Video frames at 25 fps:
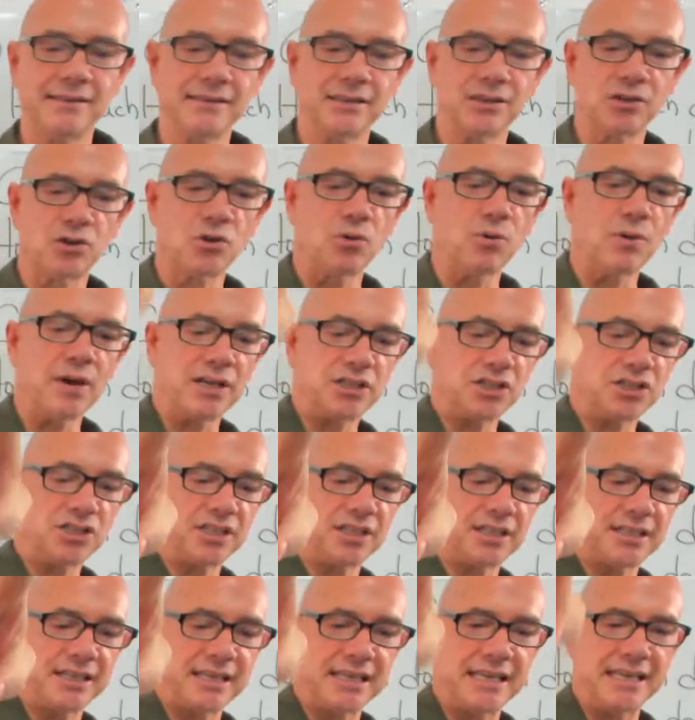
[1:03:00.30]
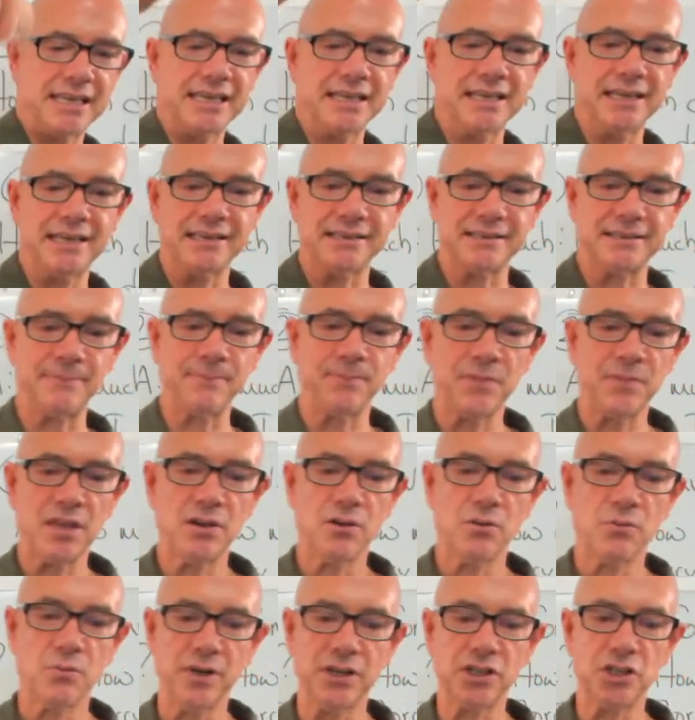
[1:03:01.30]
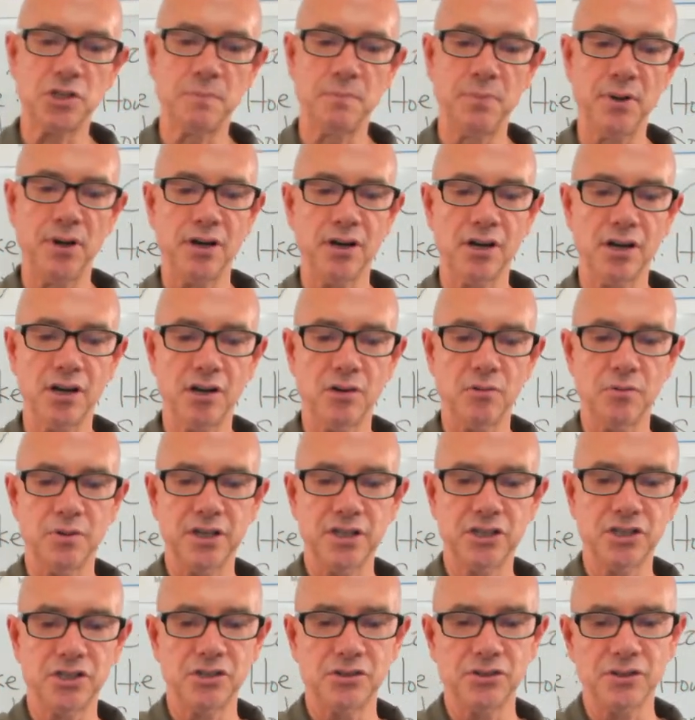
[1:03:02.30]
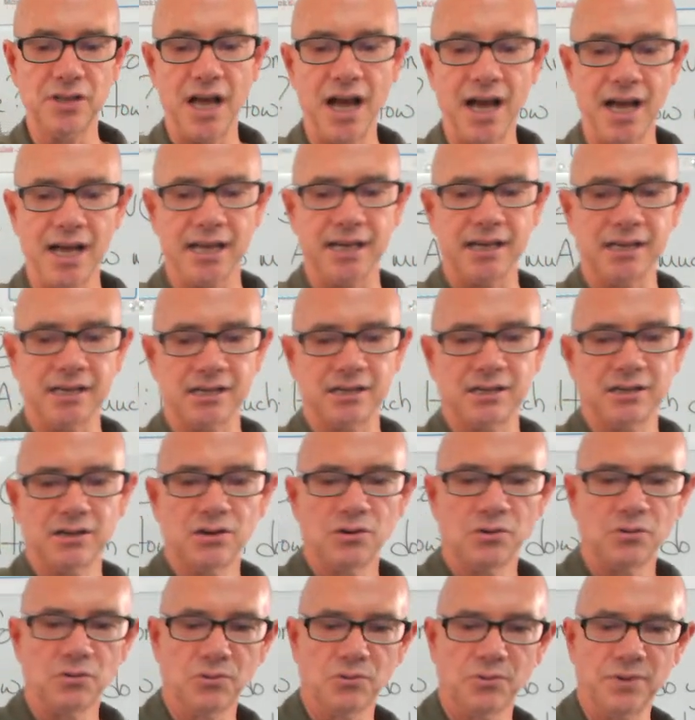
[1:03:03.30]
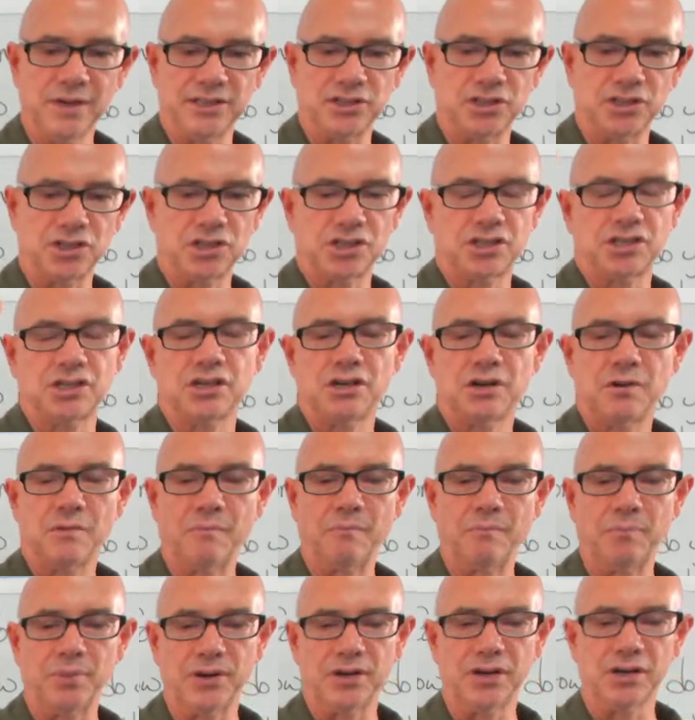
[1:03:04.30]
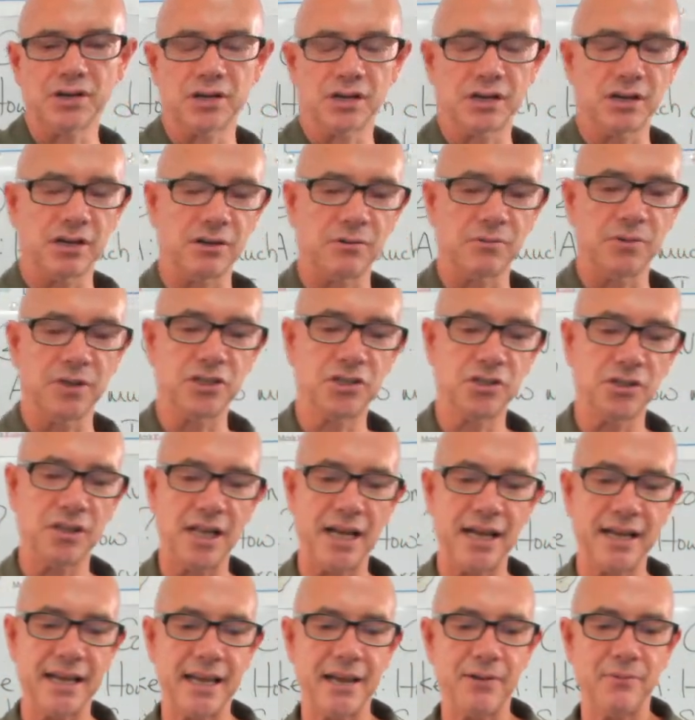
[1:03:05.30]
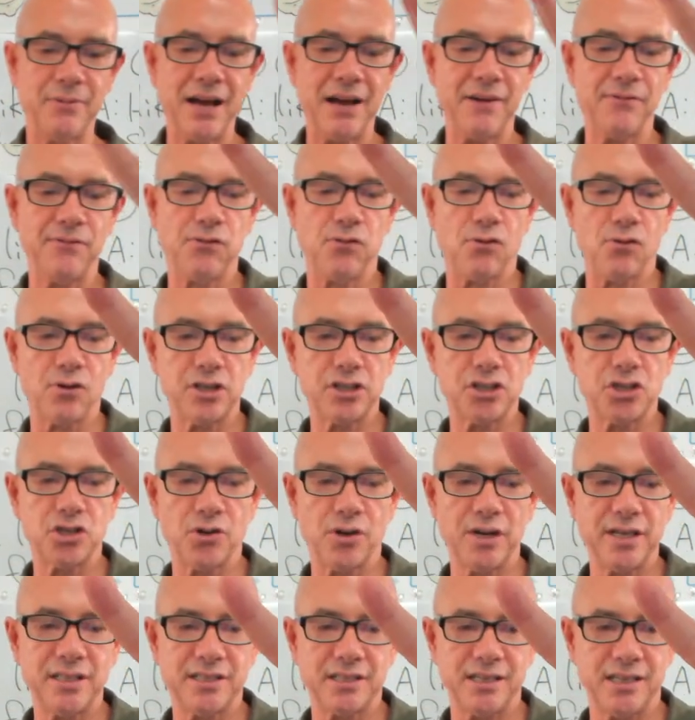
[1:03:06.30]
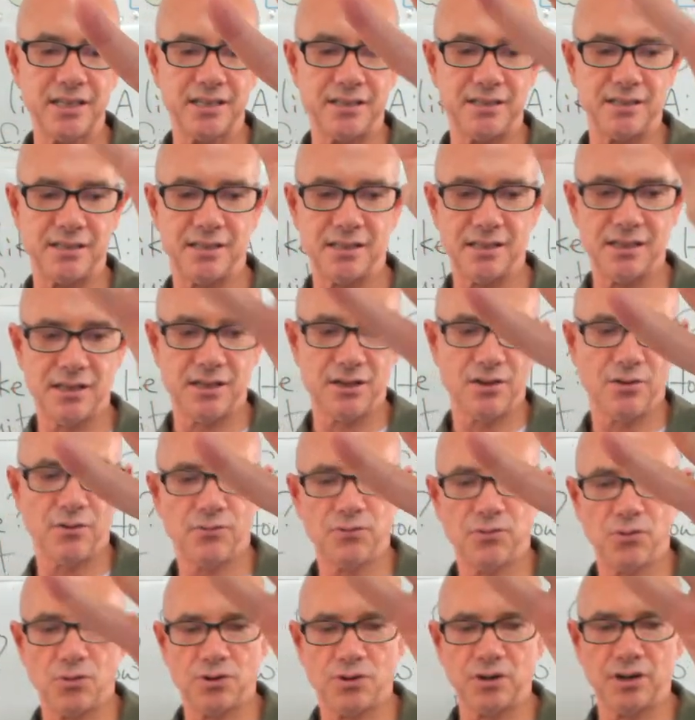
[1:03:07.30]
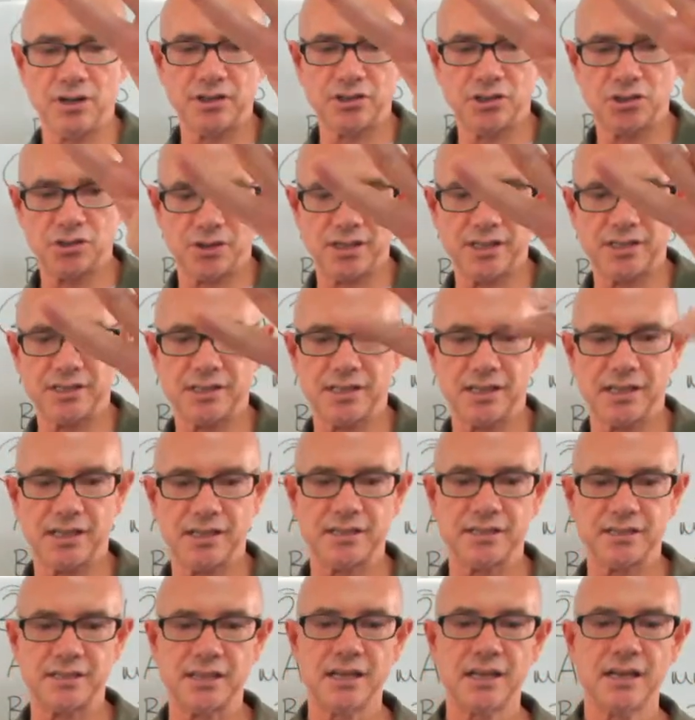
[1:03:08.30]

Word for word: the question is, which burger would you like? Which burger would you like? And we have four choices. Four choices.